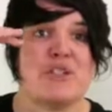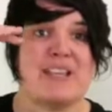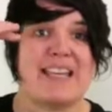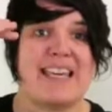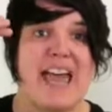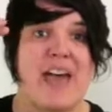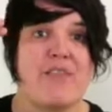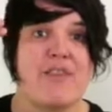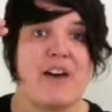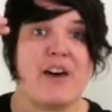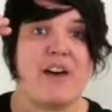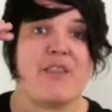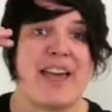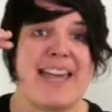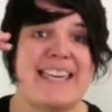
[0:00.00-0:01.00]

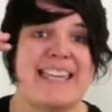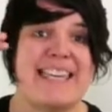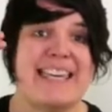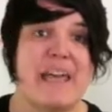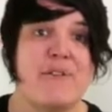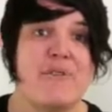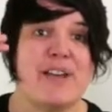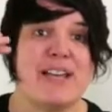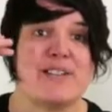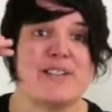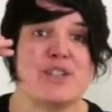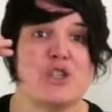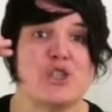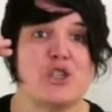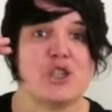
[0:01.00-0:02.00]
together. They give
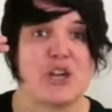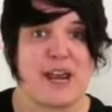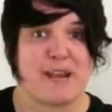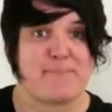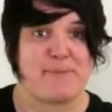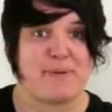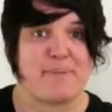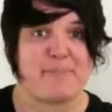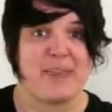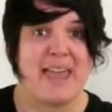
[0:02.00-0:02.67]
it shape.